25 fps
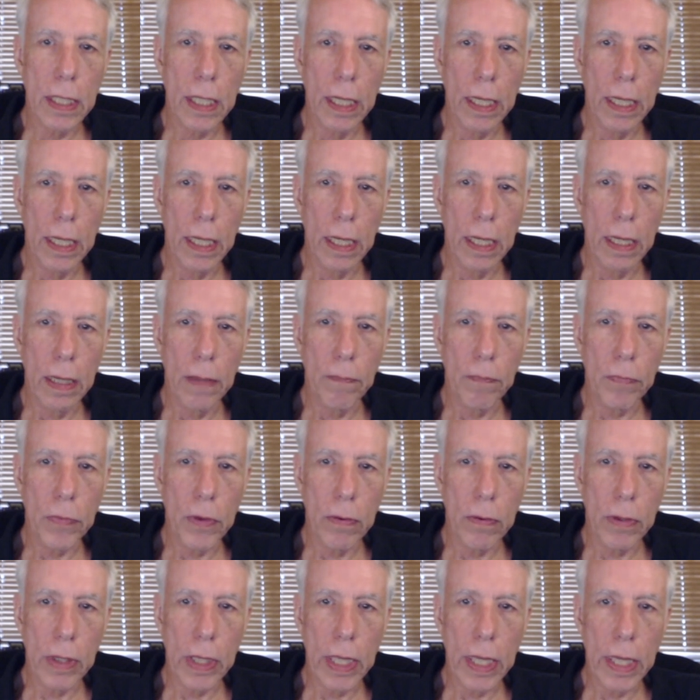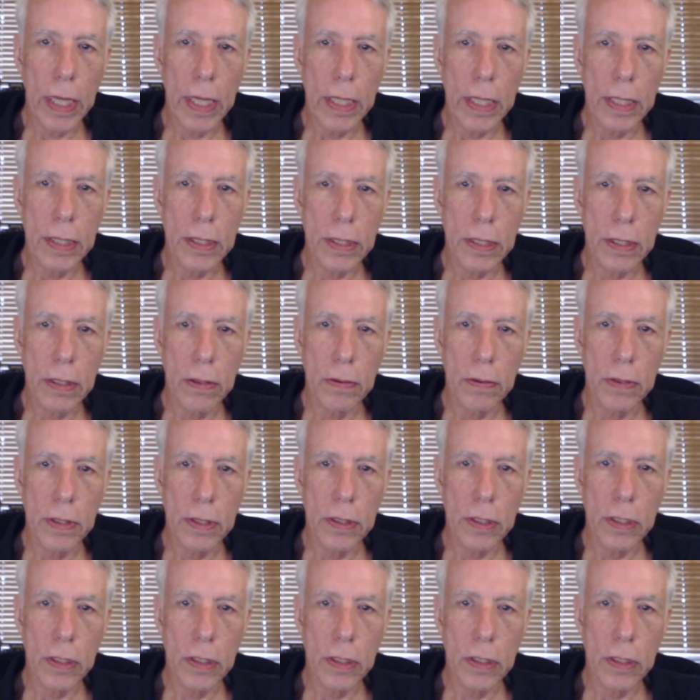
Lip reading: Okay, so this